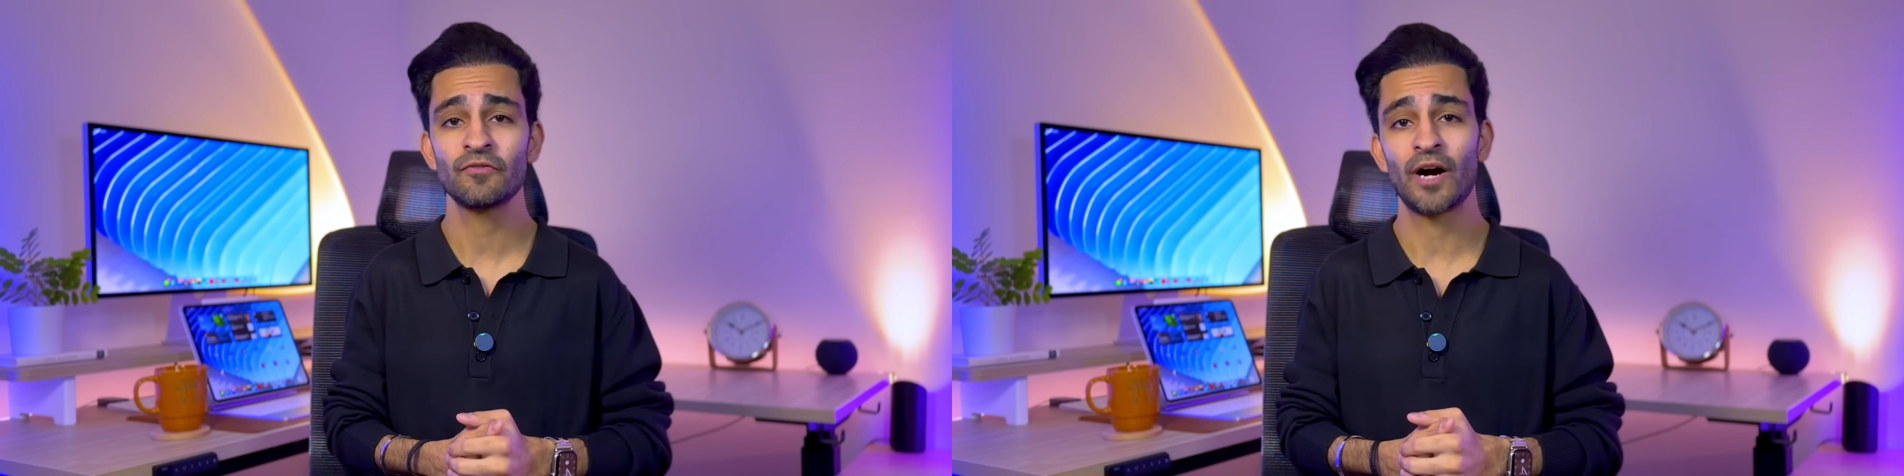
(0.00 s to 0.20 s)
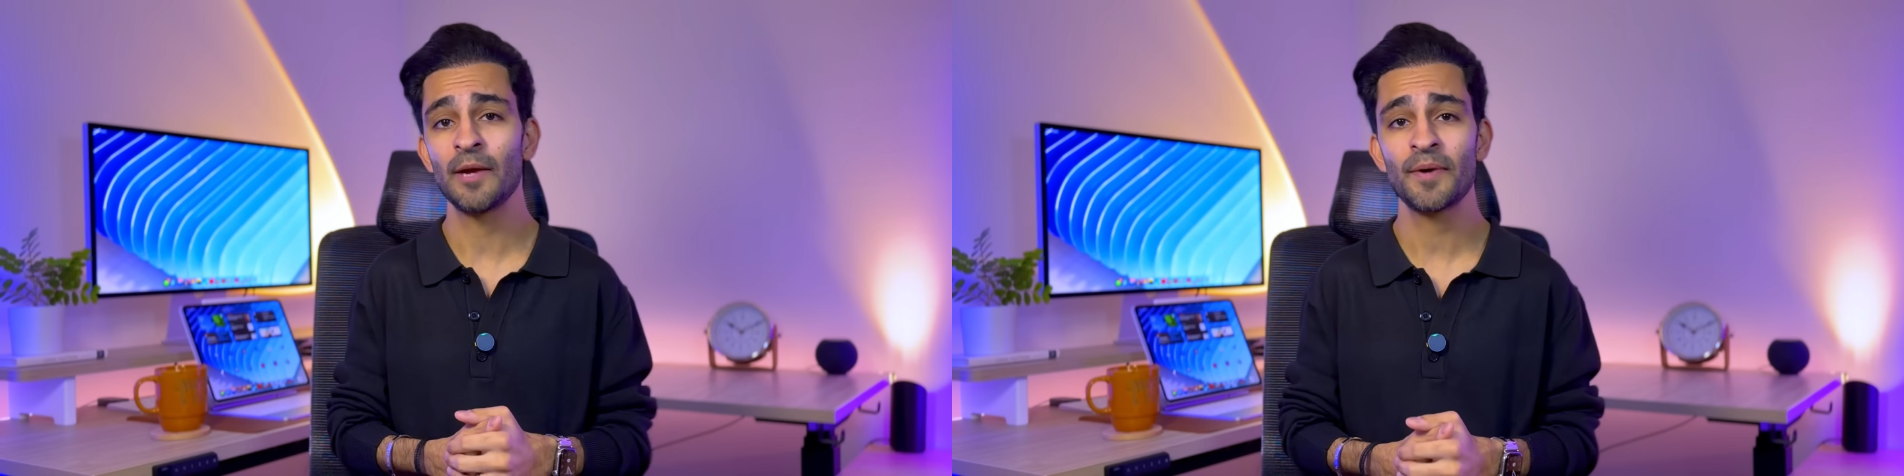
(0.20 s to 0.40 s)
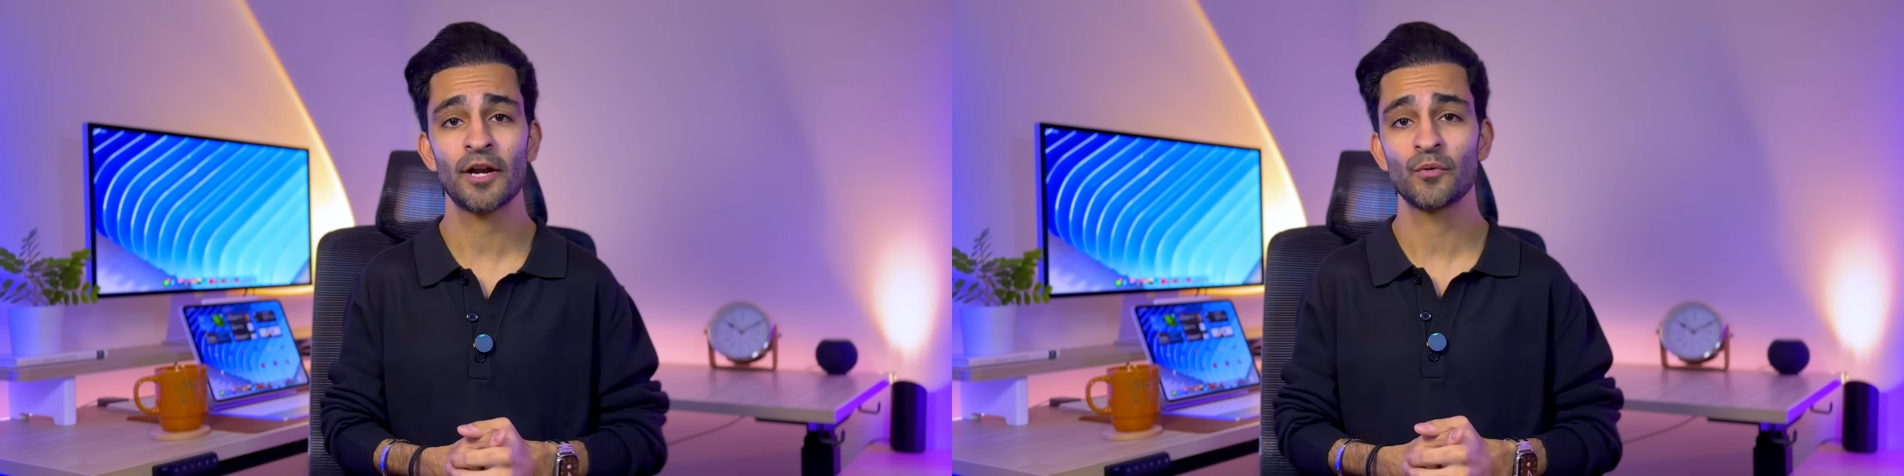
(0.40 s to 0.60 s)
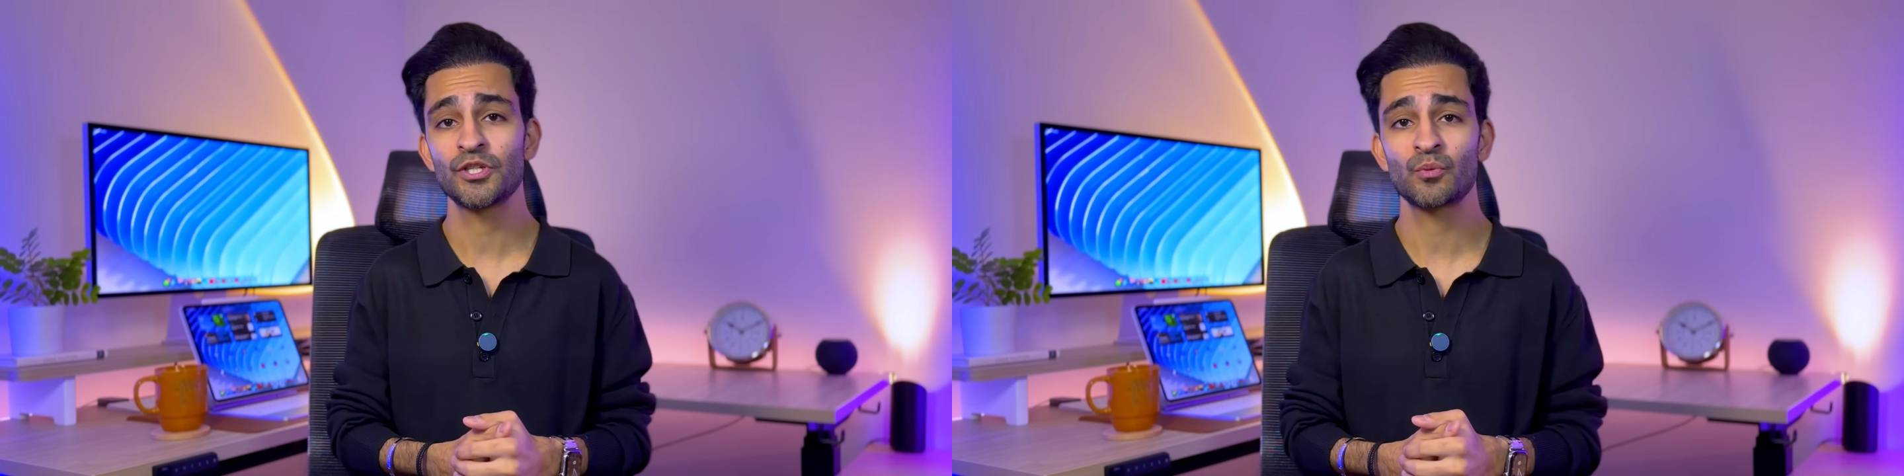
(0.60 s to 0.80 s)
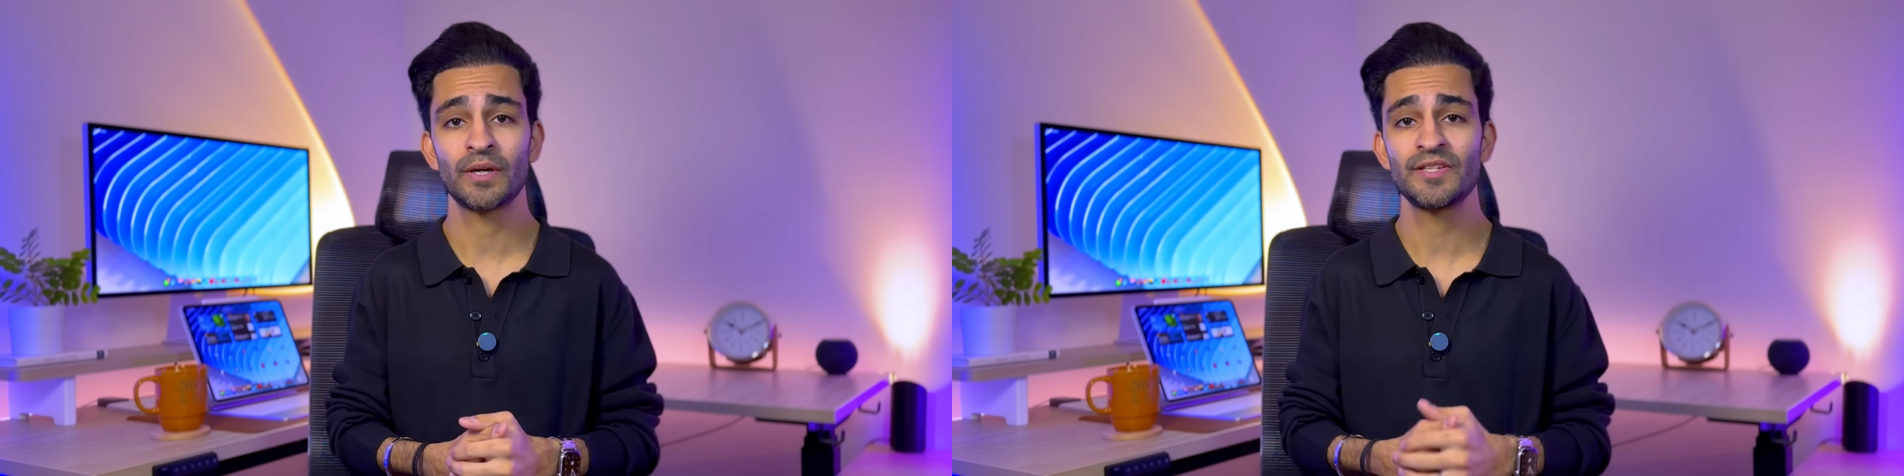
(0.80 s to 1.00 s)
of
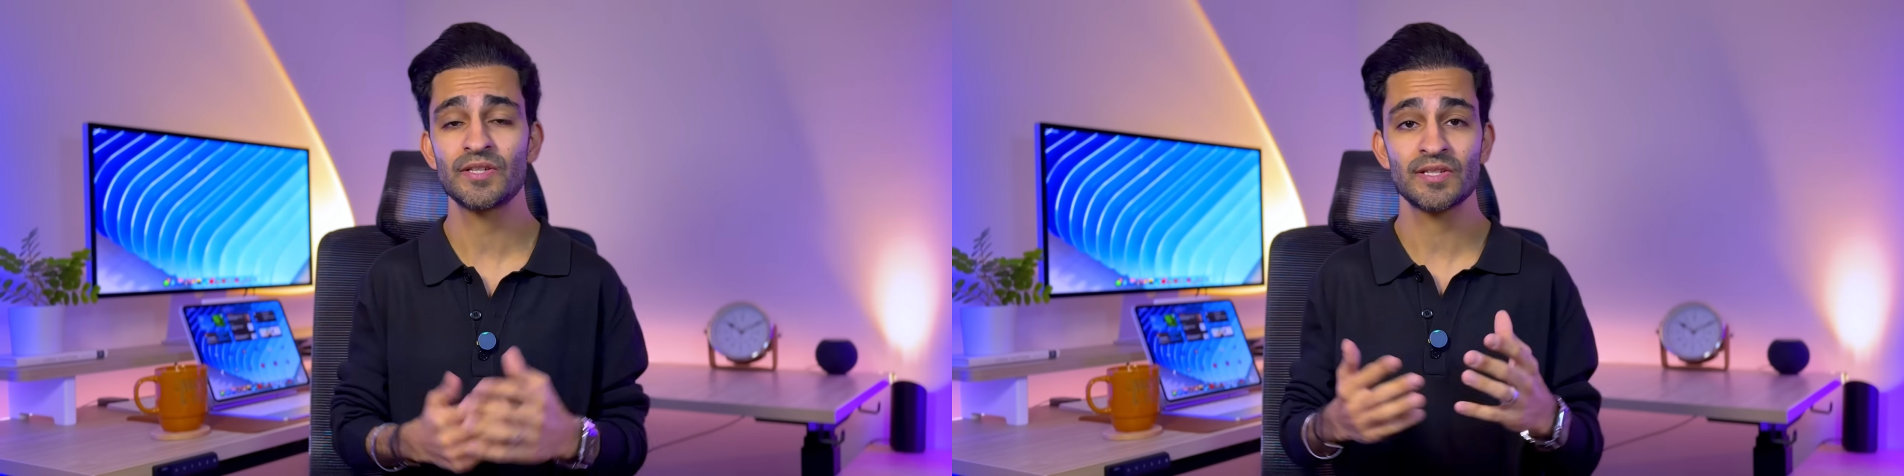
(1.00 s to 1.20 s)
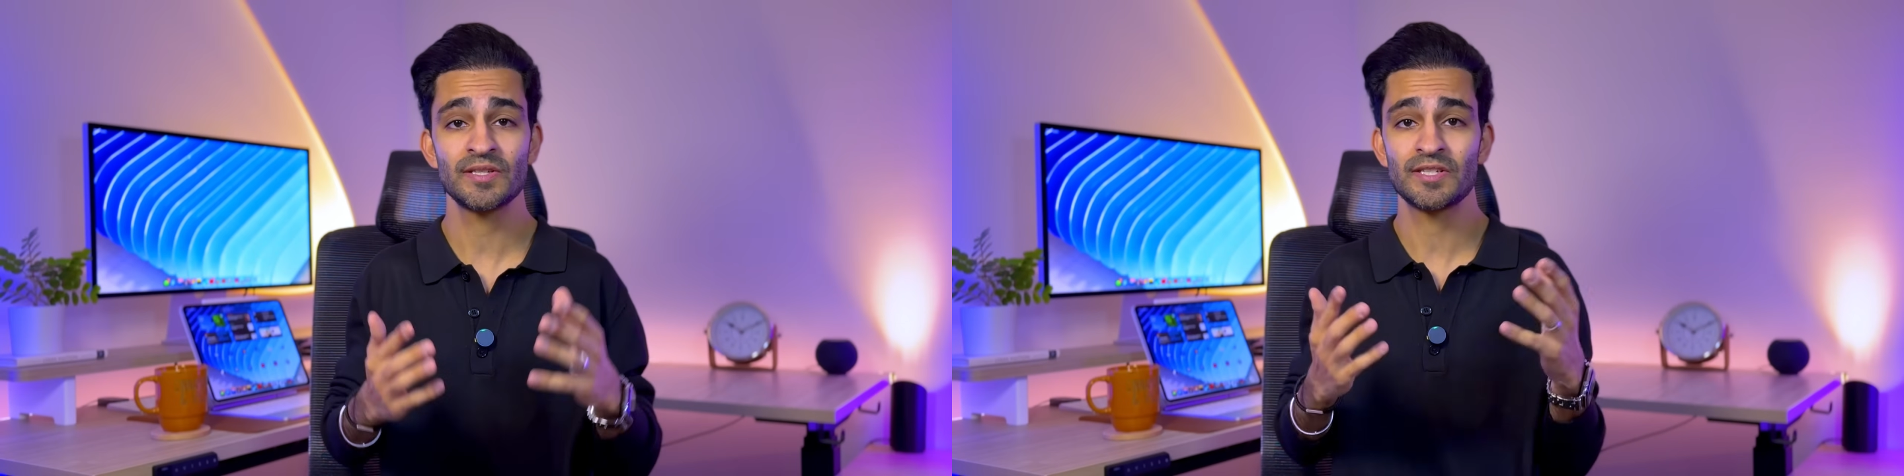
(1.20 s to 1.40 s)
iPadOS 26 in